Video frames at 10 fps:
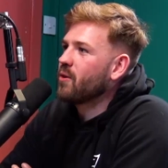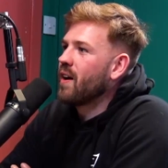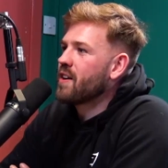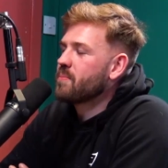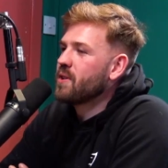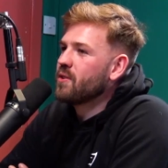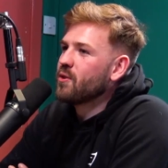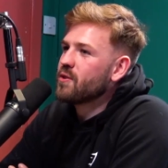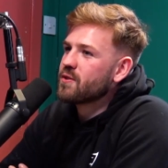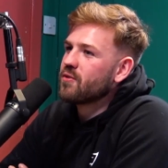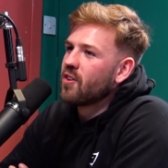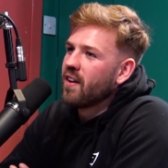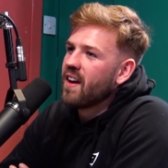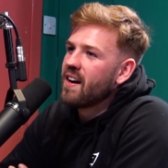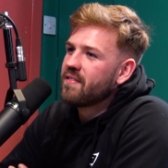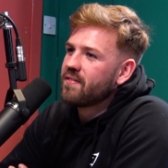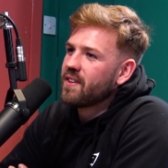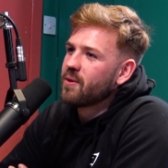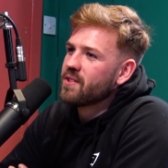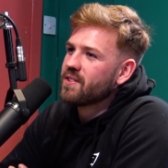asked me to do it just for a laugh, and
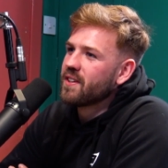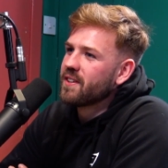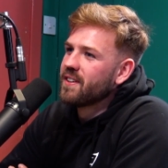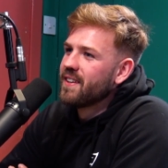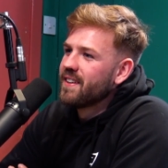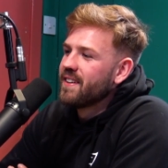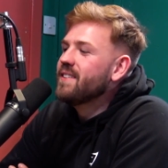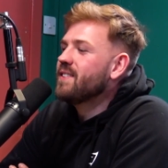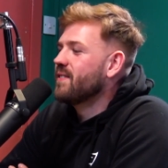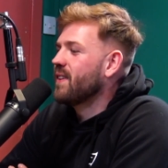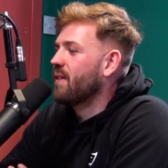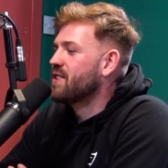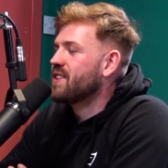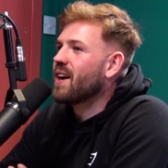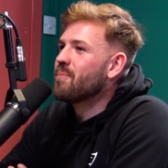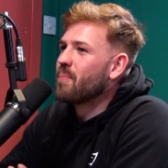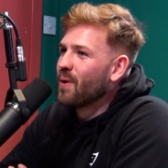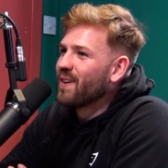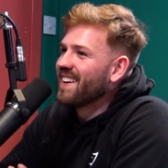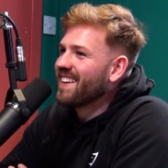it yeah. was like, have you seen? Oh,
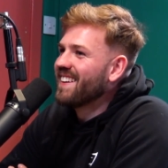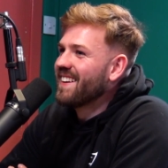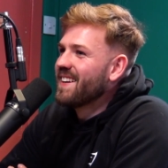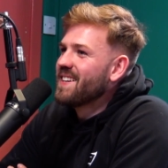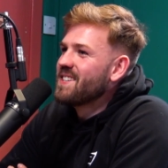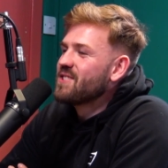seen the yeah. video of you. Do